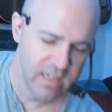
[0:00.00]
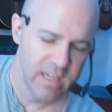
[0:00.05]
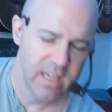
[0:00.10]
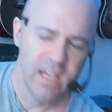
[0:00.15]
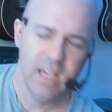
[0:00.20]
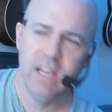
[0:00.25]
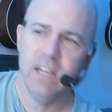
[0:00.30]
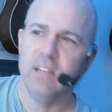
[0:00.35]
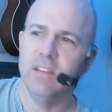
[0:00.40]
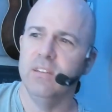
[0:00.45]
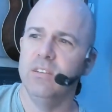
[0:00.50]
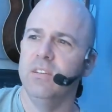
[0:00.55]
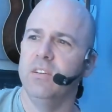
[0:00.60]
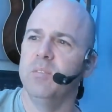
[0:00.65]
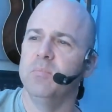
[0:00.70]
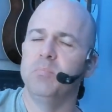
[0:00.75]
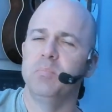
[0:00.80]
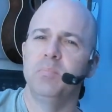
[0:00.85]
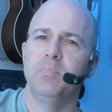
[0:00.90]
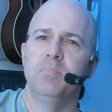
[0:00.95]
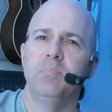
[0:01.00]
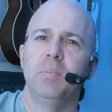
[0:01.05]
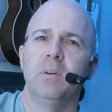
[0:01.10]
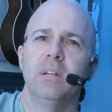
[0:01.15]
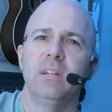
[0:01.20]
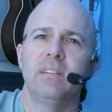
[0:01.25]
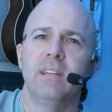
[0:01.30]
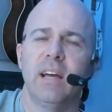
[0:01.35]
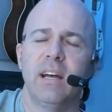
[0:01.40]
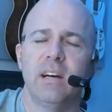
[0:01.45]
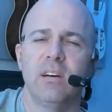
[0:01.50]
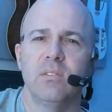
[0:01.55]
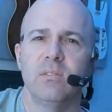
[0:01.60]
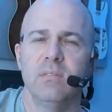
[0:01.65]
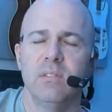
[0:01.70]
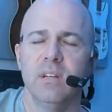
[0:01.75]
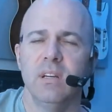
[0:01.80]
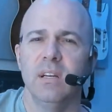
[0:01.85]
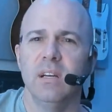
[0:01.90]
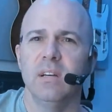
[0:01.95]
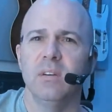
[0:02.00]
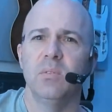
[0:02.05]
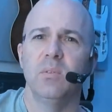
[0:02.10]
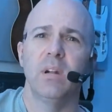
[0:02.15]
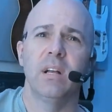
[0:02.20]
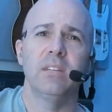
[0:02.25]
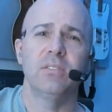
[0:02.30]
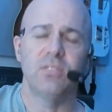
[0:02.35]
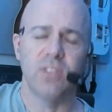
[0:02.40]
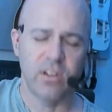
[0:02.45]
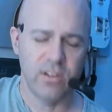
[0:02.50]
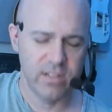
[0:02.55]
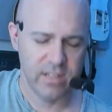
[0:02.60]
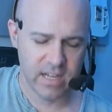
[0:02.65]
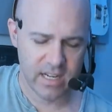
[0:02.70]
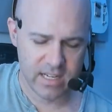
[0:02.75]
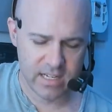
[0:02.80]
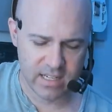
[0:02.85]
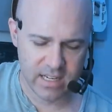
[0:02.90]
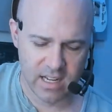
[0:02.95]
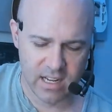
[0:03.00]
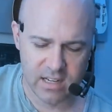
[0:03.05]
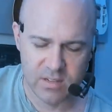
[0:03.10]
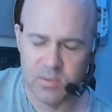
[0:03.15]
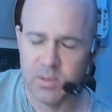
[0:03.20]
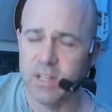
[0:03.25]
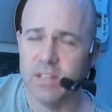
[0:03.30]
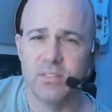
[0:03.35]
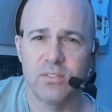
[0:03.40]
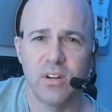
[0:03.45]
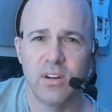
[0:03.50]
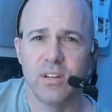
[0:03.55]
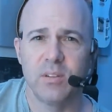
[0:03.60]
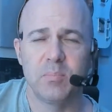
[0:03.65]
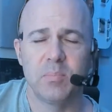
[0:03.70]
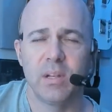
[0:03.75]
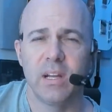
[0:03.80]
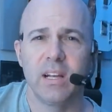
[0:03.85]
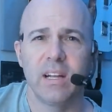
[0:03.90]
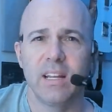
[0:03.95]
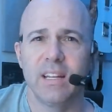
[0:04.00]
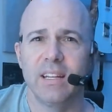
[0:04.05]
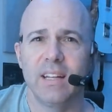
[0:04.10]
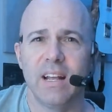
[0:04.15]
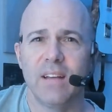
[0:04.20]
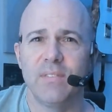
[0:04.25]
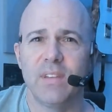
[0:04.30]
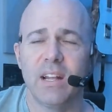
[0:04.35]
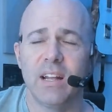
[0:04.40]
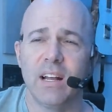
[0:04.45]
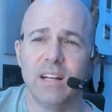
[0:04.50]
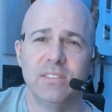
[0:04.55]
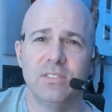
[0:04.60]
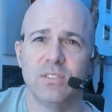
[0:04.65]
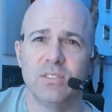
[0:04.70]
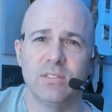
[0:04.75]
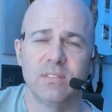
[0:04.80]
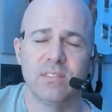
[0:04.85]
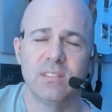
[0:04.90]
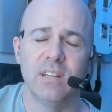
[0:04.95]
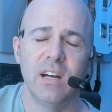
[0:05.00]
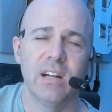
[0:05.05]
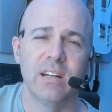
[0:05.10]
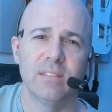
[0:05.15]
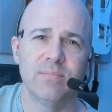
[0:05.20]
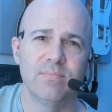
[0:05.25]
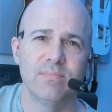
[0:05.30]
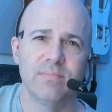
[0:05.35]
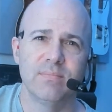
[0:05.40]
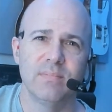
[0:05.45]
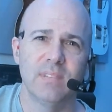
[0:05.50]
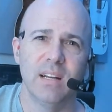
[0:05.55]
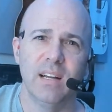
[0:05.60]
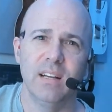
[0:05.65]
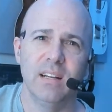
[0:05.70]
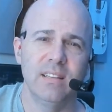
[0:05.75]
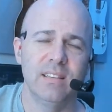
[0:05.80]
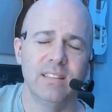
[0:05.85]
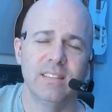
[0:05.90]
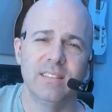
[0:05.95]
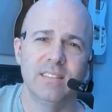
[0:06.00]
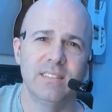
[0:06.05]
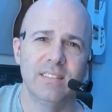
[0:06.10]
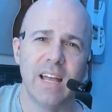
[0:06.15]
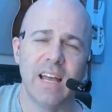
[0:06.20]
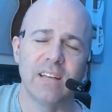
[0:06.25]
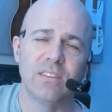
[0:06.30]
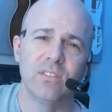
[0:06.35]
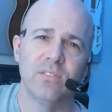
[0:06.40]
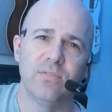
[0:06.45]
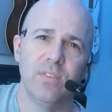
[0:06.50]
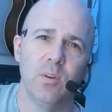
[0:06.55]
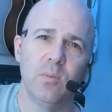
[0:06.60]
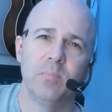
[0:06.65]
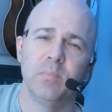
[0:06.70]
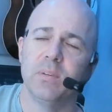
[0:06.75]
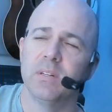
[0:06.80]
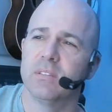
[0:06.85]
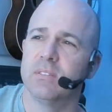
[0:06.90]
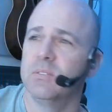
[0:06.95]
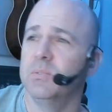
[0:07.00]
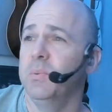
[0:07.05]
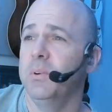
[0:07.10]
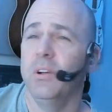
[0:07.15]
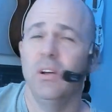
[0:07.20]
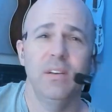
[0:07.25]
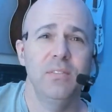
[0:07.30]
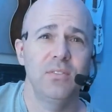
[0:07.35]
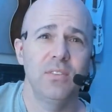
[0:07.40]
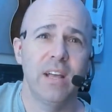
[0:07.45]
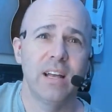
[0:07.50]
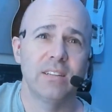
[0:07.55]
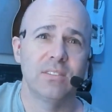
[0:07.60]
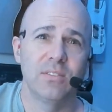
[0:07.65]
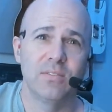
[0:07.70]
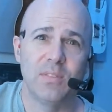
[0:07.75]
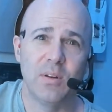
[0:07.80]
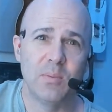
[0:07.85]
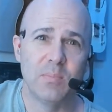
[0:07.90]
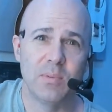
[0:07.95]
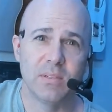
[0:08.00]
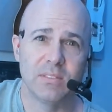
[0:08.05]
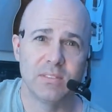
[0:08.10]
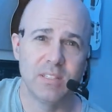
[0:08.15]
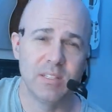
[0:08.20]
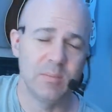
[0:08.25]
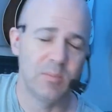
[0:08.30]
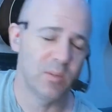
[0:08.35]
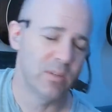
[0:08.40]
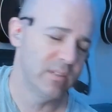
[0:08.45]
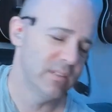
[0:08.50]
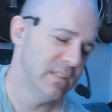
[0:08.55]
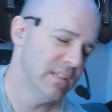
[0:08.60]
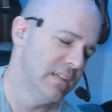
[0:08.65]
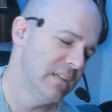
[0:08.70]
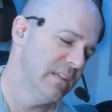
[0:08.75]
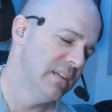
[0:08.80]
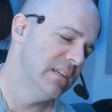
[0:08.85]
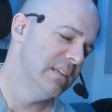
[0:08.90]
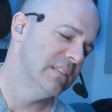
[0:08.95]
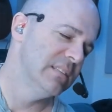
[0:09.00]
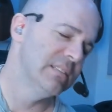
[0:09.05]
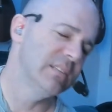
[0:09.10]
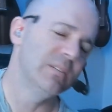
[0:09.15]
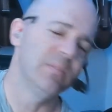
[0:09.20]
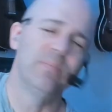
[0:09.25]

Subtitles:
and you can put it down. When I started playing, I didn't have that. I just got stacks of phone books. We don't have stacks of phone books anymore. So